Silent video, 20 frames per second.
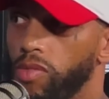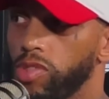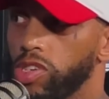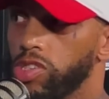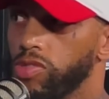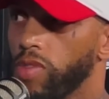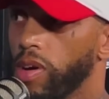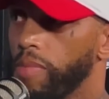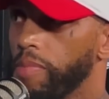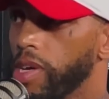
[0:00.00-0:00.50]

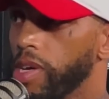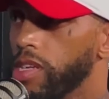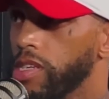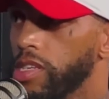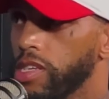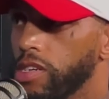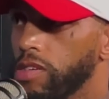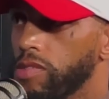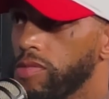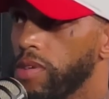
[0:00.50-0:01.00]
What you want me to
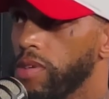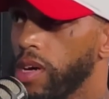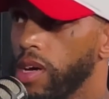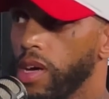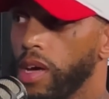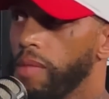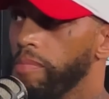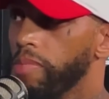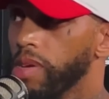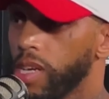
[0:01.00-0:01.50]
do?
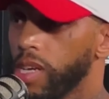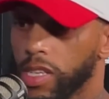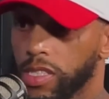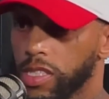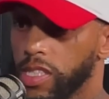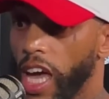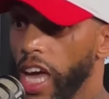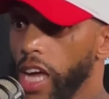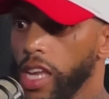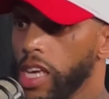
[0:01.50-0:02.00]

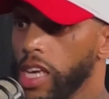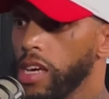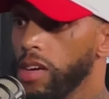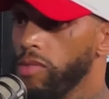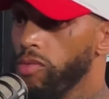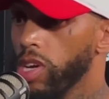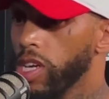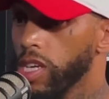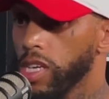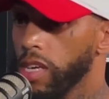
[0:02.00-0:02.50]
Because they
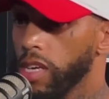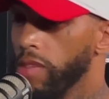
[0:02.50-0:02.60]
didn't want